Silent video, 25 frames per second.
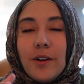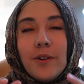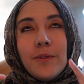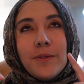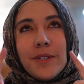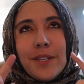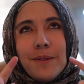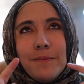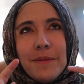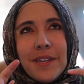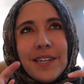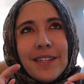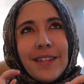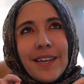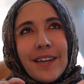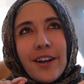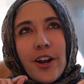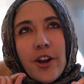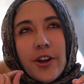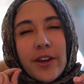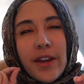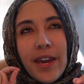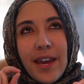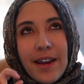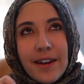something like
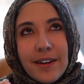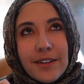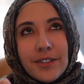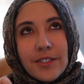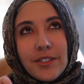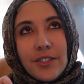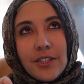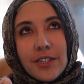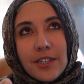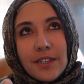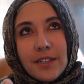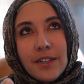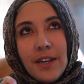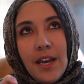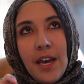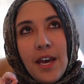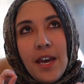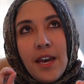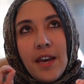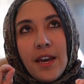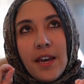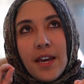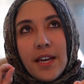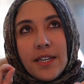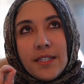our character
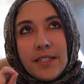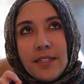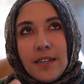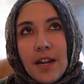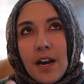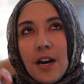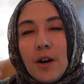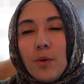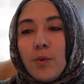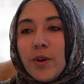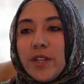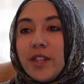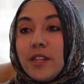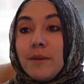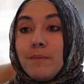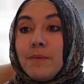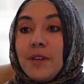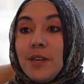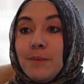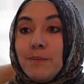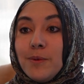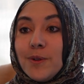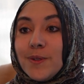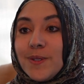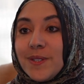is not what the
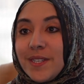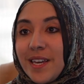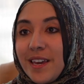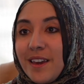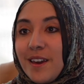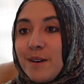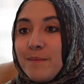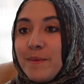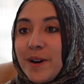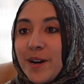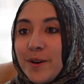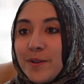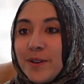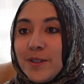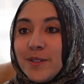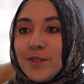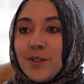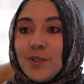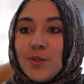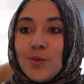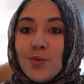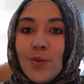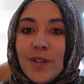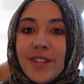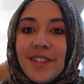people say about us,
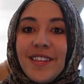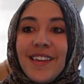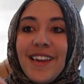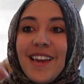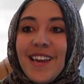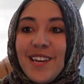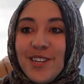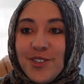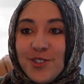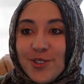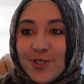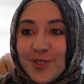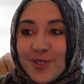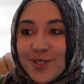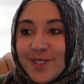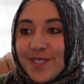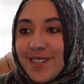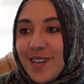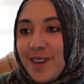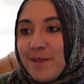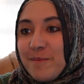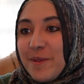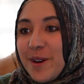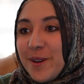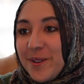it's what the angels
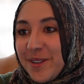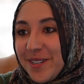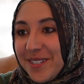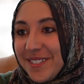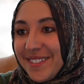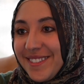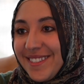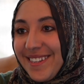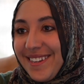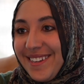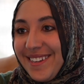say about us.